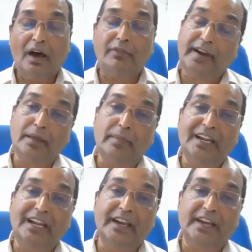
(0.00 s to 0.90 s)

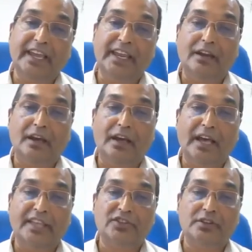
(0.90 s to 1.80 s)
Fundamentally, again,
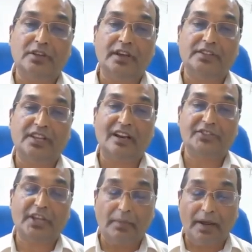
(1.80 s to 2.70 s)
as General
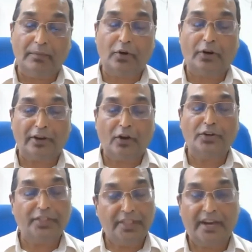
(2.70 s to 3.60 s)
Sharma brought out,
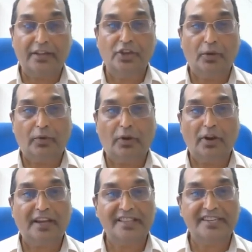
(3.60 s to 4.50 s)
there are
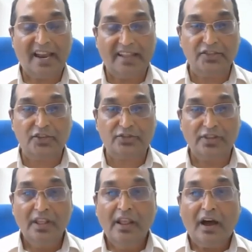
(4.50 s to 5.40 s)
geopolitical
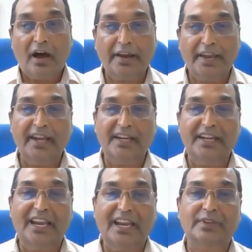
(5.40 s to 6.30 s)
challenges. again
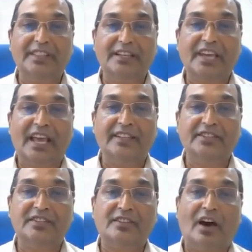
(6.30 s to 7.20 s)
dealing with the
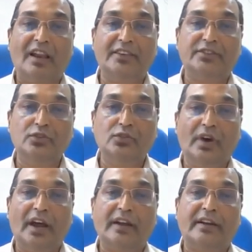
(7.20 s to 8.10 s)
challenges. Unless you
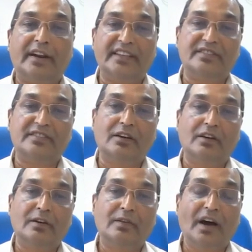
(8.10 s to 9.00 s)
address
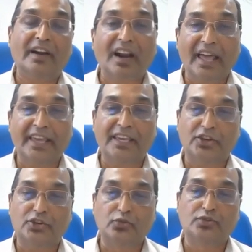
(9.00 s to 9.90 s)
the underlying
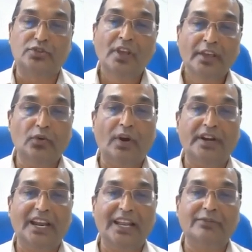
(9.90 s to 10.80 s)
issues, you are
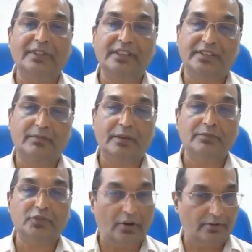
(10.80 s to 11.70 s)
dealing with the
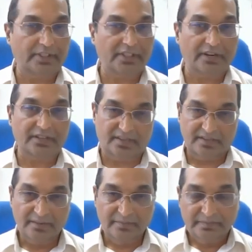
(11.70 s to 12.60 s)
symptoms, not with the disease.